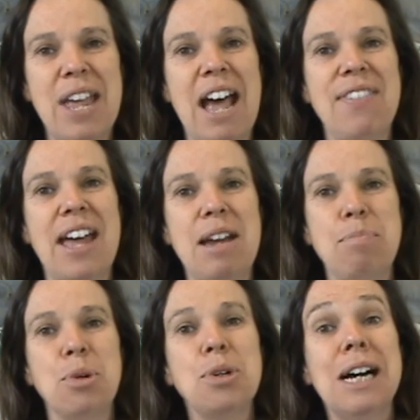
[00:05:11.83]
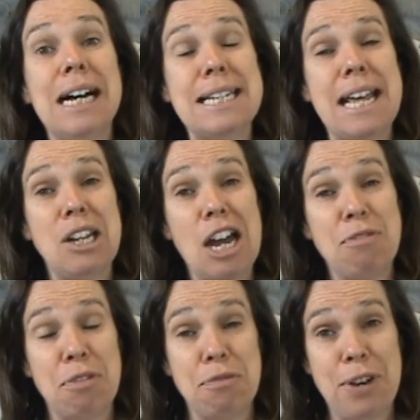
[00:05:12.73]
and they broadcast that
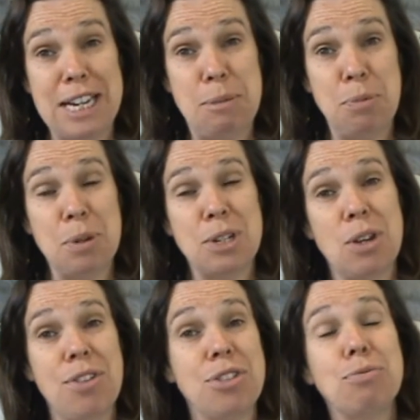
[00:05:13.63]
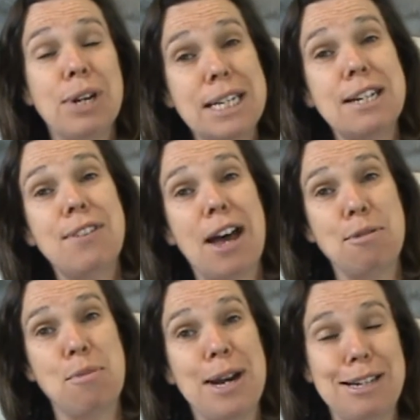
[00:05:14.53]
live on Facebook so that the rest of
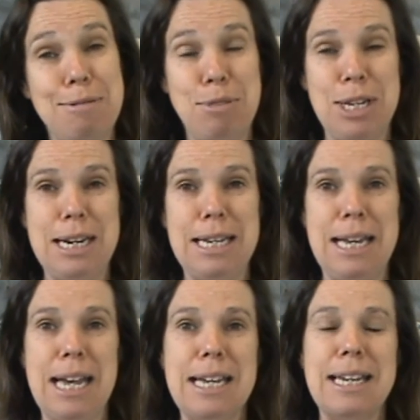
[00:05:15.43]
the unwind community